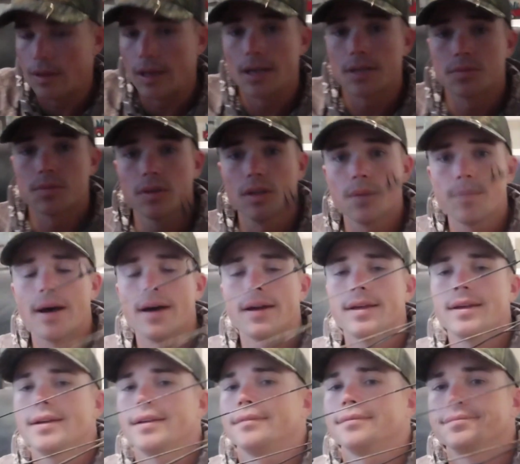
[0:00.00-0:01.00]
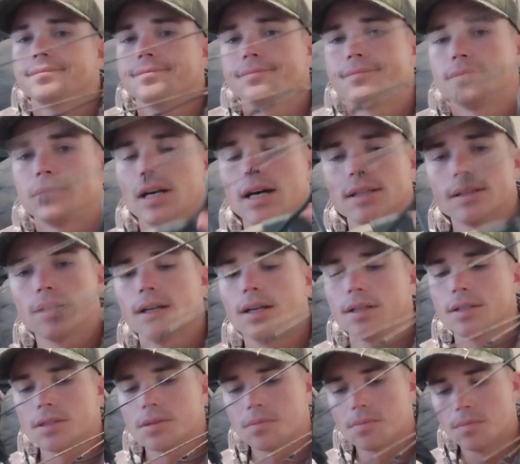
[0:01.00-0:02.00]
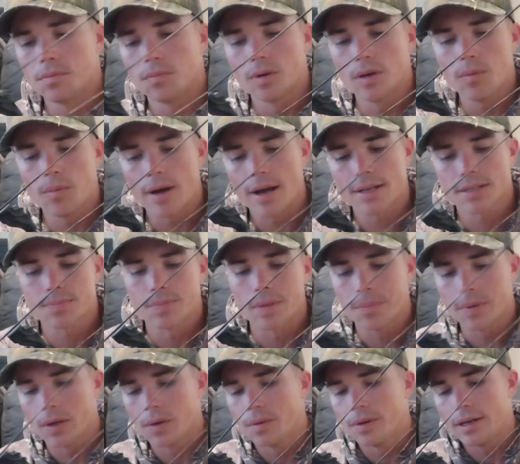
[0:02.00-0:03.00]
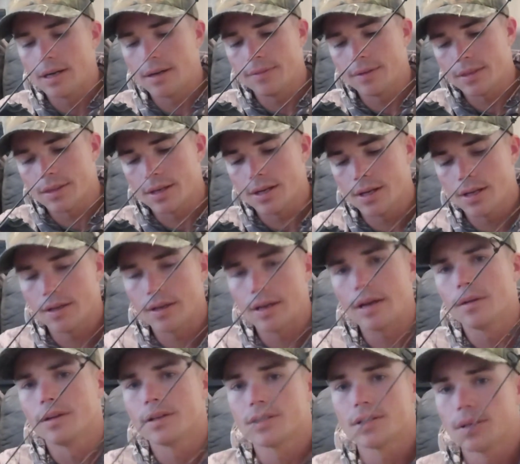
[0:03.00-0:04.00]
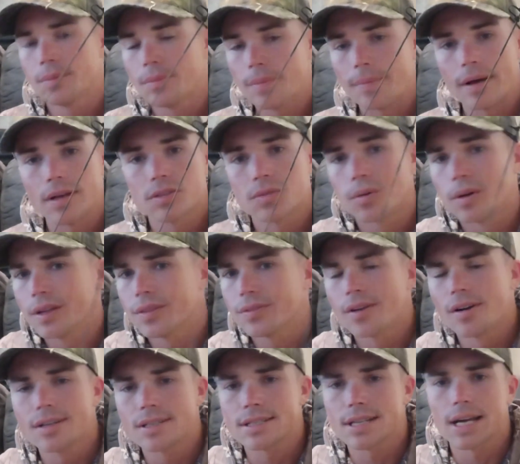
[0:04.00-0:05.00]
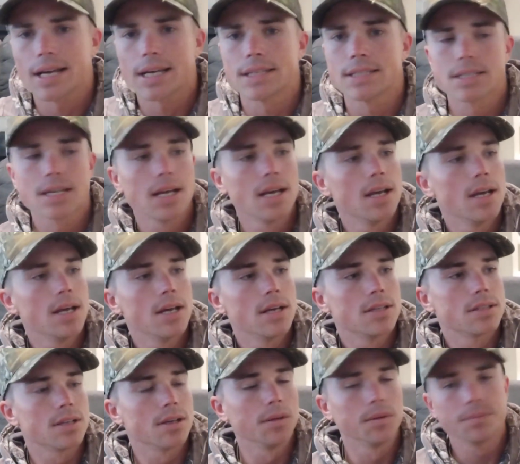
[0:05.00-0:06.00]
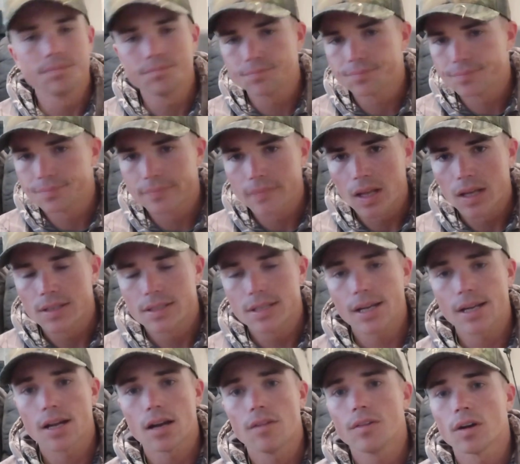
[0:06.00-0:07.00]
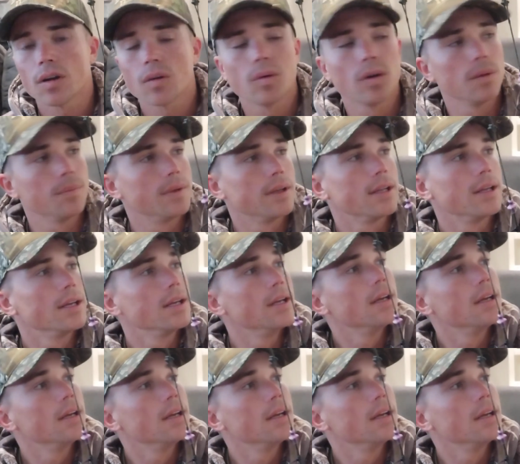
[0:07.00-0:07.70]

That's really about it. Right there, just re-waxed my bow and everything. It only took me about 20-30 seconds. So take care of your equipment.